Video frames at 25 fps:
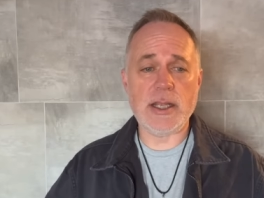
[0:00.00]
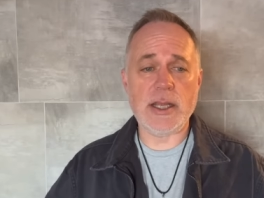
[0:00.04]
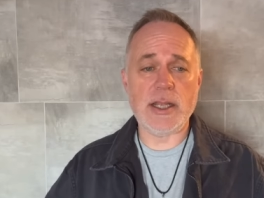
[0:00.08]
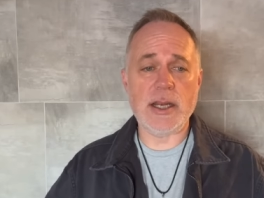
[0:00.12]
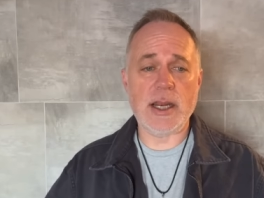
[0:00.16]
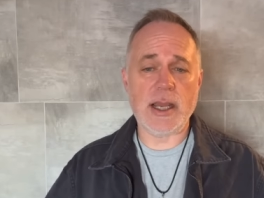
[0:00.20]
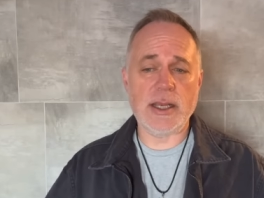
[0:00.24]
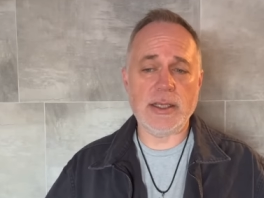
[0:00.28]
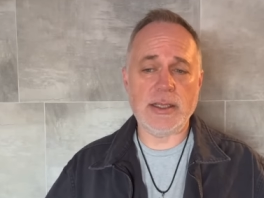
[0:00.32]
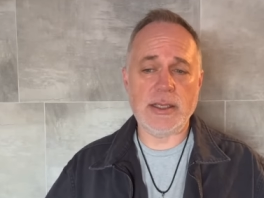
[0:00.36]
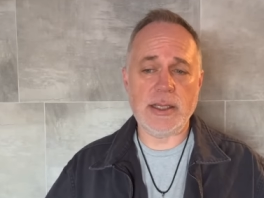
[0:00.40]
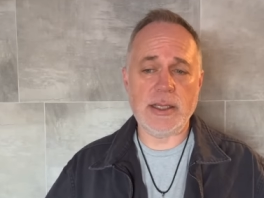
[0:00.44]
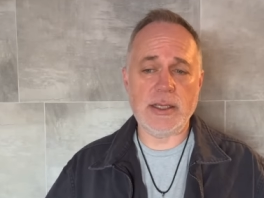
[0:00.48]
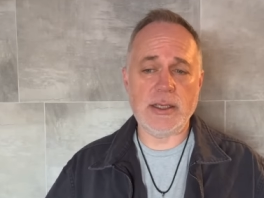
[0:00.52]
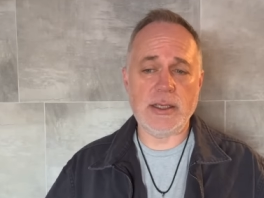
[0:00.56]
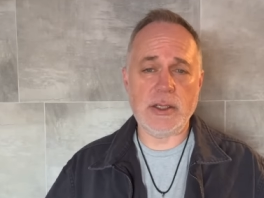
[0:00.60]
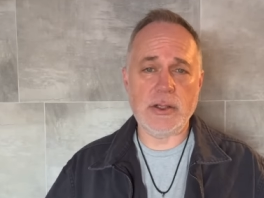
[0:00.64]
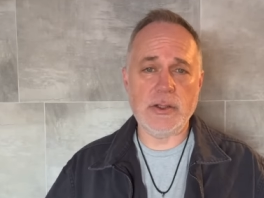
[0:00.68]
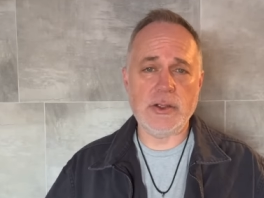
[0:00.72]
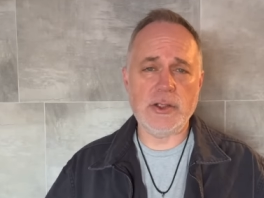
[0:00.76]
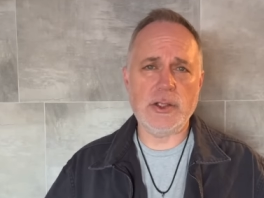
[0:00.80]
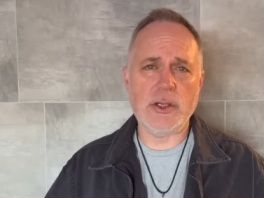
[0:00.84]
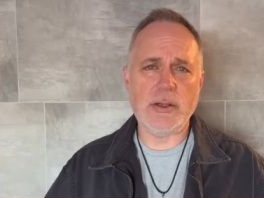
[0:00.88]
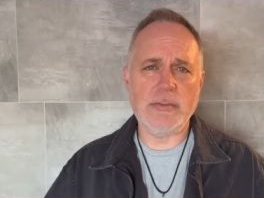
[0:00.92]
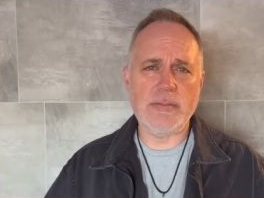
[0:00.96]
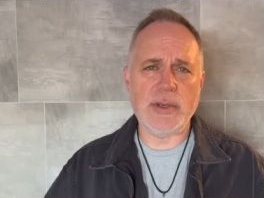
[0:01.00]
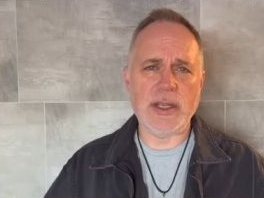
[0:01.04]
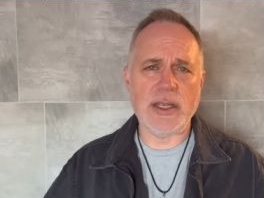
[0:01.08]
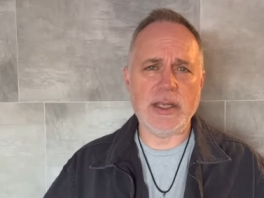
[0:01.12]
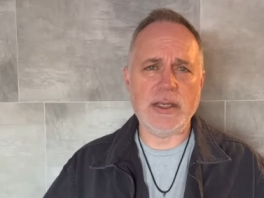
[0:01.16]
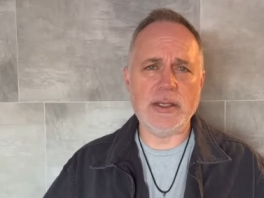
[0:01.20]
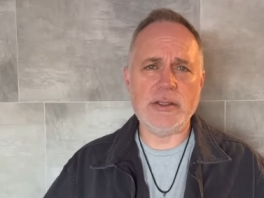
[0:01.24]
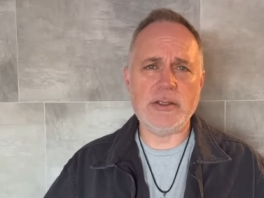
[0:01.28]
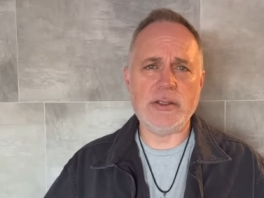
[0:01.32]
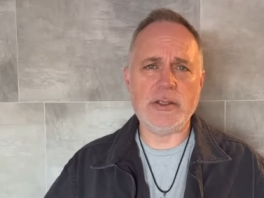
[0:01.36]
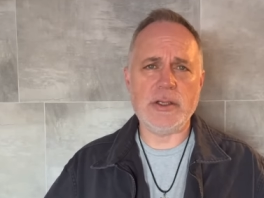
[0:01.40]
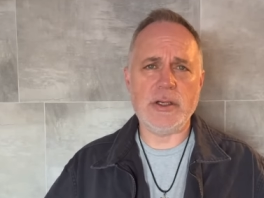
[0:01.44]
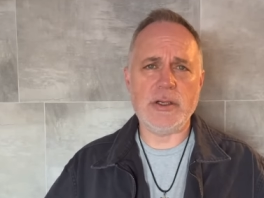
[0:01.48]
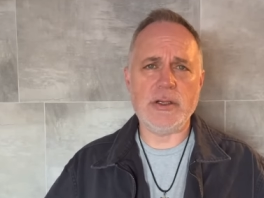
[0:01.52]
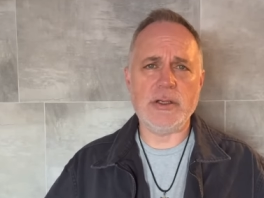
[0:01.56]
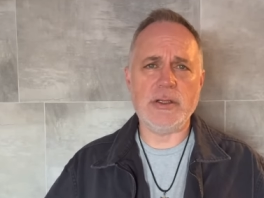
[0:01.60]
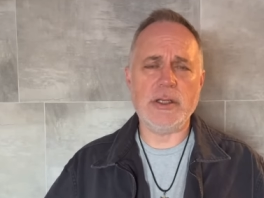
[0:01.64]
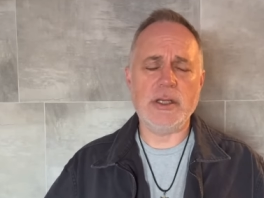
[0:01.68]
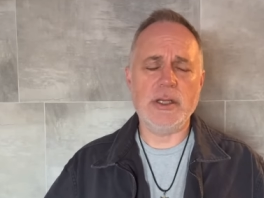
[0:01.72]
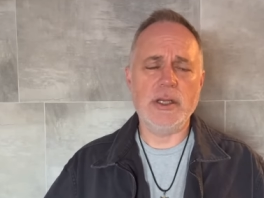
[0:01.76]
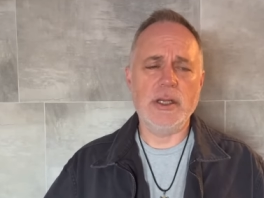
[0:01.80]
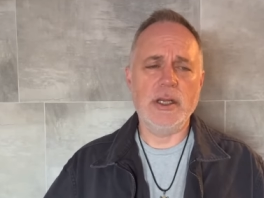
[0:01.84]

And I think you should be concerned.